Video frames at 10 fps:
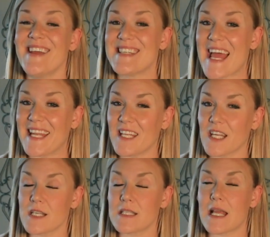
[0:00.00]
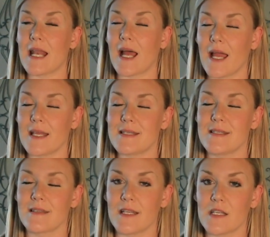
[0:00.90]
10 years and I
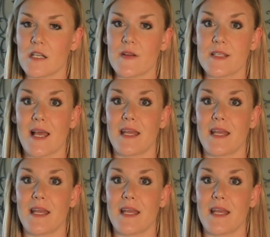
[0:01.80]
still get nervous.